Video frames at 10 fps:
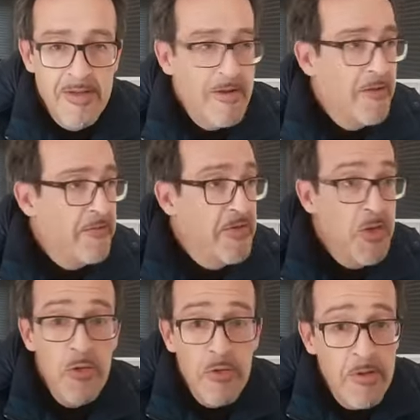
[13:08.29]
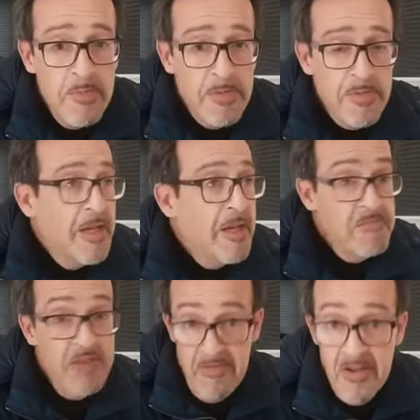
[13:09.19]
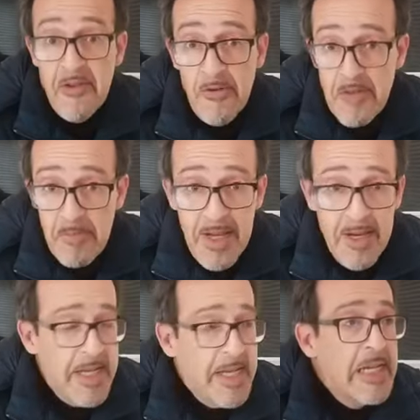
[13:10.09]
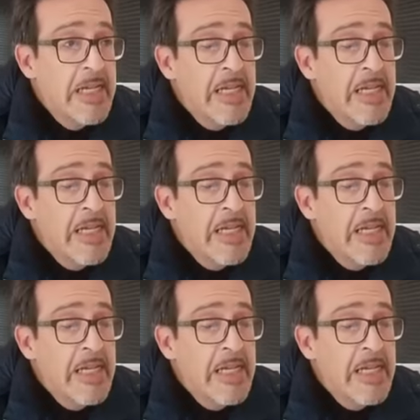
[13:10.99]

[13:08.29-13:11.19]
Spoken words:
of Europe, even of America.